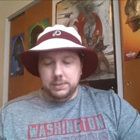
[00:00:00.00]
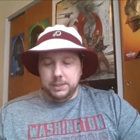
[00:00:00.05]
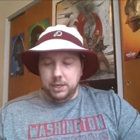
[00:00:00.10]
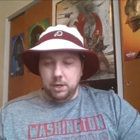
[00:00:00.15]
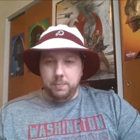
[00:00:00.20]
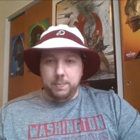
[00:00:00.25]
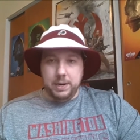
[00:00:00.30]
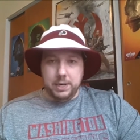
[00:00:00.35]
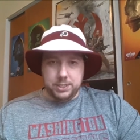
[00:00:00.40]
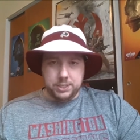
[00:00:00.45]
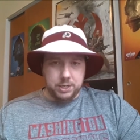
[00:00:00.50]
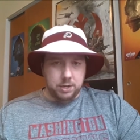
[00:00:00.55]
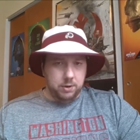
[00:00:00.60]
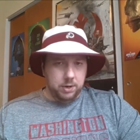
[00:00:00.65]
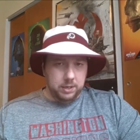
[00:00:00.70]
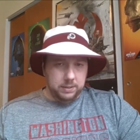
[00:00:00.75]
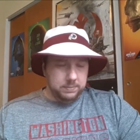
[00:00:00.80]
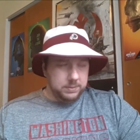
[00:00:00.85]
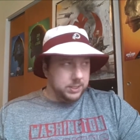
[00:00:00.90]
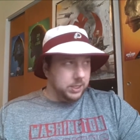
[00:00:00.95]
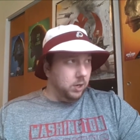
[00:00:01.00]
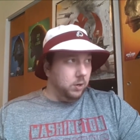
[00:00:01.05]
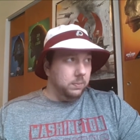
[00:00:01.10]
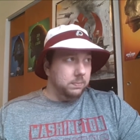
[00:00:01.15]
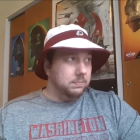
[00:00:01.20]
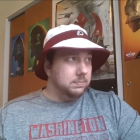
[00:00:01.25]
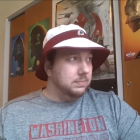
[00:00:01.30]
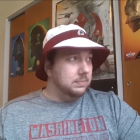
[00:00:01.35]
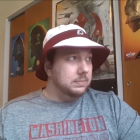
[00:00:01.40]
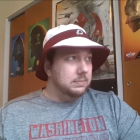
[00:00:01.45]
Minnesota.
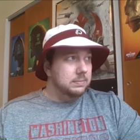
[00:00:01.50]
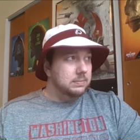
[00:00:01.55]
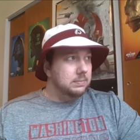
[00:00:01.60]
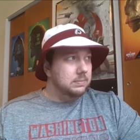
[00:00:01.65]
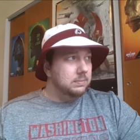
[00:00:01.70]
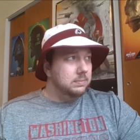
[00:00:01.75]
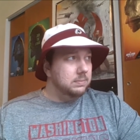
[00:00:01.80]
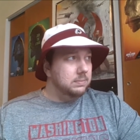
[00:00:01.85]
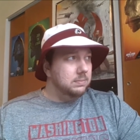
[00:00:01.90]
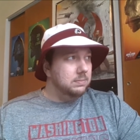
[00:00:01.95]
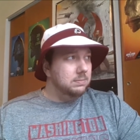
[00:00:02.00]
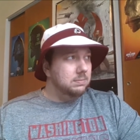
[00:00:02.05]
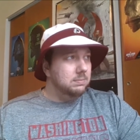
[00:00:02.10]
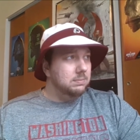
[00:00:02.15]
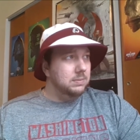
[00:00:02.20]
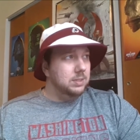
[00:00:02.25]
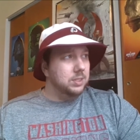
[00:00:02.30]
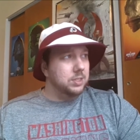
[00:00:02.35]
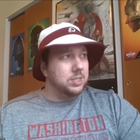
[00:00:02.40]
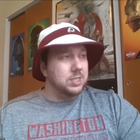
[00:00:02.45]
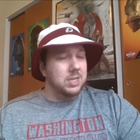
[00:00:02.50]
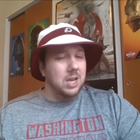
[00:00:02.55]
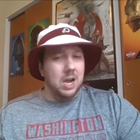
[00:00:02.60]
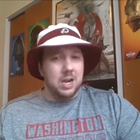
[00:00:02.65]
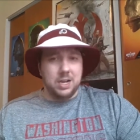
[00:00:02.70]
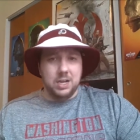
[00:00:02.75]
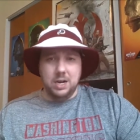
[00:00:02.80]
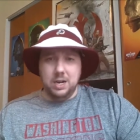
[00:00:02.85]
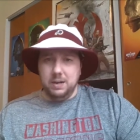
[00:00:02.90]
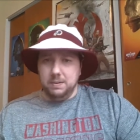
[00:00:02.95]
So you're just
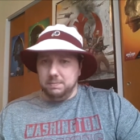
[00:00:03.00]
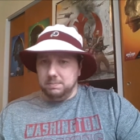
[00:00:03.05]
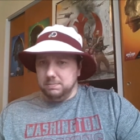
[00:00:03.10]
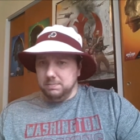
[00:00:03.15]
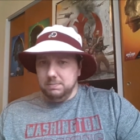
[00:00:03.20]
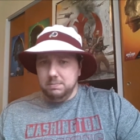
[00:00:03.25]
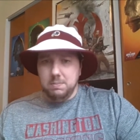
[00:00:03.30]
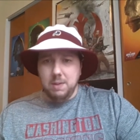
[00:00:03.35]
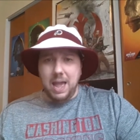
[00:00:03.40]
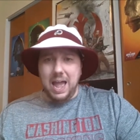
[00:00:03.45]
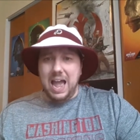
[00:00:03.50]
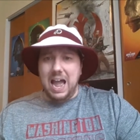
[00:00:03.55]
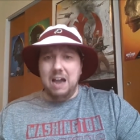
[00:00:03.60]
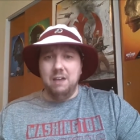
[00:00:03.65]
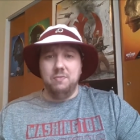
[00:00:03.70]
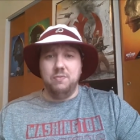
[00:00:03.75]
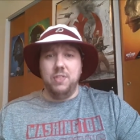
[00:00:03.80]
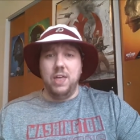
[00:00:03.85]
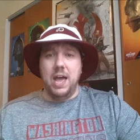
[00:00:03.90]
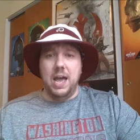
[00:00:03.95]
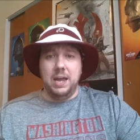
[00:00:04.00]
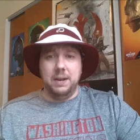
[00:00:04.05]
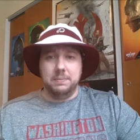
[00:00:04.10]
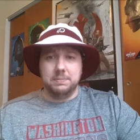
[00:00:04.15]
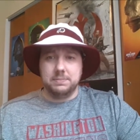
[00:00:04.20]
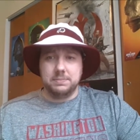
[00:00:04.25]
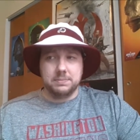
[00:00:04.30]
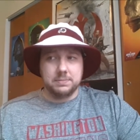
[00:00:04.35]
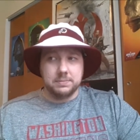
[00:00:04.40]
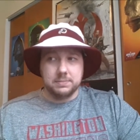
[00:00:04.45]
not going to have
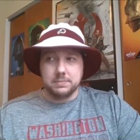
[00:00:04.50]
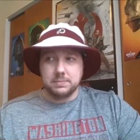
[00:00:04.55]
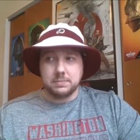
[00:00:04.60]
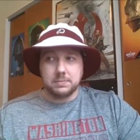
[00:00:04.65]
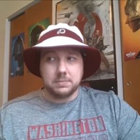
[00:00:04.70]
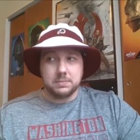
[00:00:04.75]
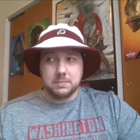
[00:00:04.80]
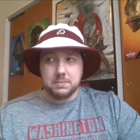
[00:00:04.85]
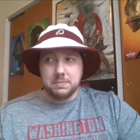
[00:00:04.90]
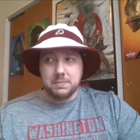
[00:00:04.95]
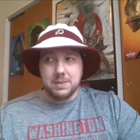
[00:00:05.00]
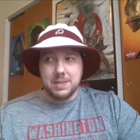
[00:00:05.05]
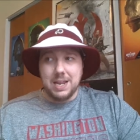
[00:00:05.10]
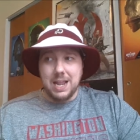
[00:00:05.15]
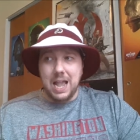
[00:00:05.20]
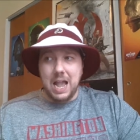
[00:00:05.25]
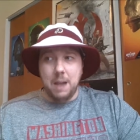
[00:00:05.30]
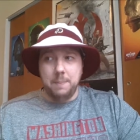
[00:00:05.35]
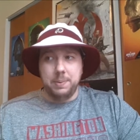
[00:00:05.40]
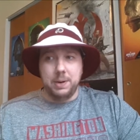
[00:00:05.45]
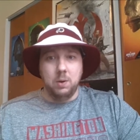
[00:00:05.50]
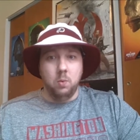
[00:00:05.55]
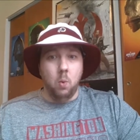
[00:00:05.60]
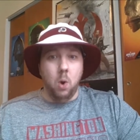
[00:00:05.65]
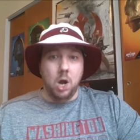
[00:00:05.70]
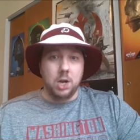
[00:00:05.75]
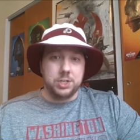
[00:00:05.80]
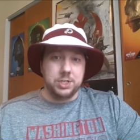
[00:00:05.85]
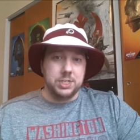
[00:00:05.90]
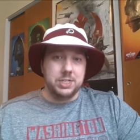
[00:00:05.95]
that happen in
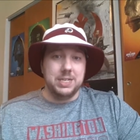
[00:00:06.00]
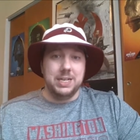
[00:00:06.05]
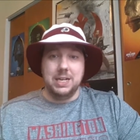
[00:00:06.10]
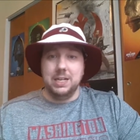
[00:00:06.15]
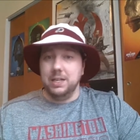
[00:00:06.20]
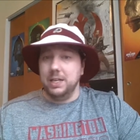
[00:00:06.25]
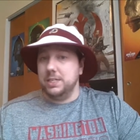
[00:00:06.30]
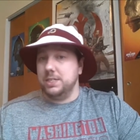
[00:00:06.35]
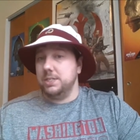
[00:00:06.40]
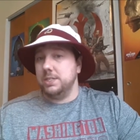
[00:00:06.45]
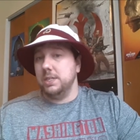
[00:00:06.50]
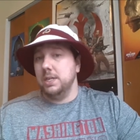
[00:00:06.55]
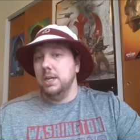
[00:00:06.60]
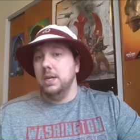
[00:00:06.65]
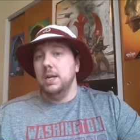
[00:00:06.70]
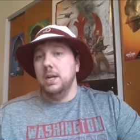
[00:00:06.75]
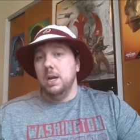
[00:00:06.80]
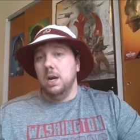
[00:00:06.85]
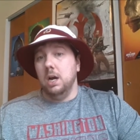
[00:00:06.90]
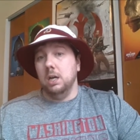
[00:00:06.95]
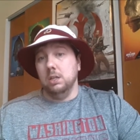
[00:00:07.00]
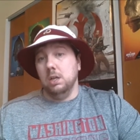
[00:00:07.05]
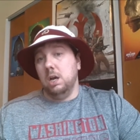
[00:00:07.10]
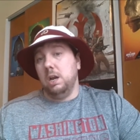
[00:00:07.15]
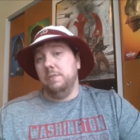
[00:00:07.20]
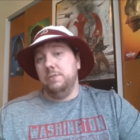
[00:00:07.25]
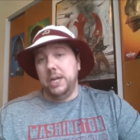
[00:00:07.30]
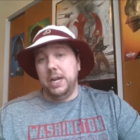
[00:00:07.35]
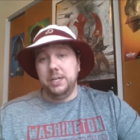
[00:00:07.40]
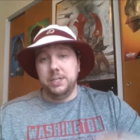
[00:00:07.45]
Washington unless a
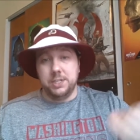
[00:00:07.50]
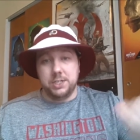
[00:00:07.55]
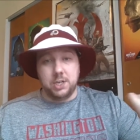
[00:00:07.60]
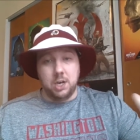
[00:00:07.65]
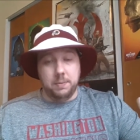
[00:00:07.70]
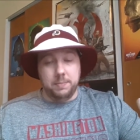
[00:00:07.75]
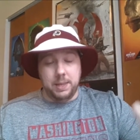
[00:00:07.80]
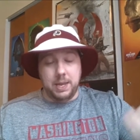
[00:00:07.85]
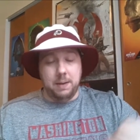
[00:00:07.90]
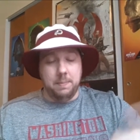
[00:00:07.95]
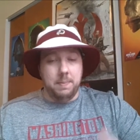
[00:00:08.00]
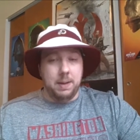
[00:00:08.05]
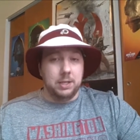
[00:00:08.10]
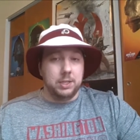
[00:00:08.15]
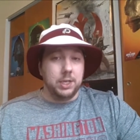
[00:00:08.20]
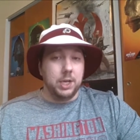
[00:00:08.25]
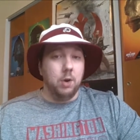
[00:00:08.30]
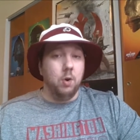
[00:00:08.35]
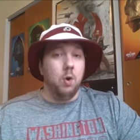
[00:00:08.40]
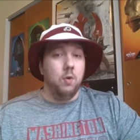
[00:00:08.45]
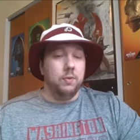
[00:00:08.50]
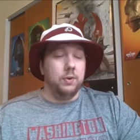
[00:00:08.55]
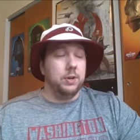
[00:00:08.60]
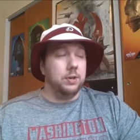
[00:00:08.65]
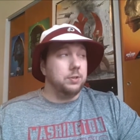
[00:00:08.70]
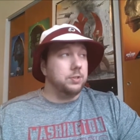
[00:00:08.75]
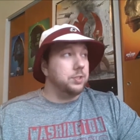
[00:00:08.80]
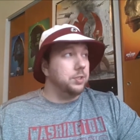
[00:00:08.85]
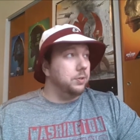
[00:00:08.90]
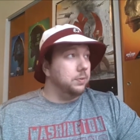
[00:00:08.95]
lot of changes come that I'm about to go over
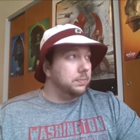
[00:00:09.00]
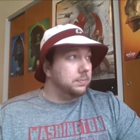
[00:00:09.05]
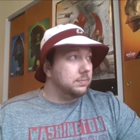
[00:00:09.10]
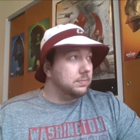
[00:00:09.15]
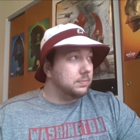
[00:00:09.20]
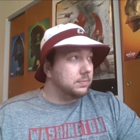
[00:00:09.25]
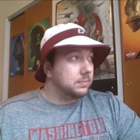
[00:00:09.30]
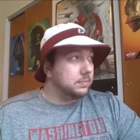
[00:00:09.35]
here soon.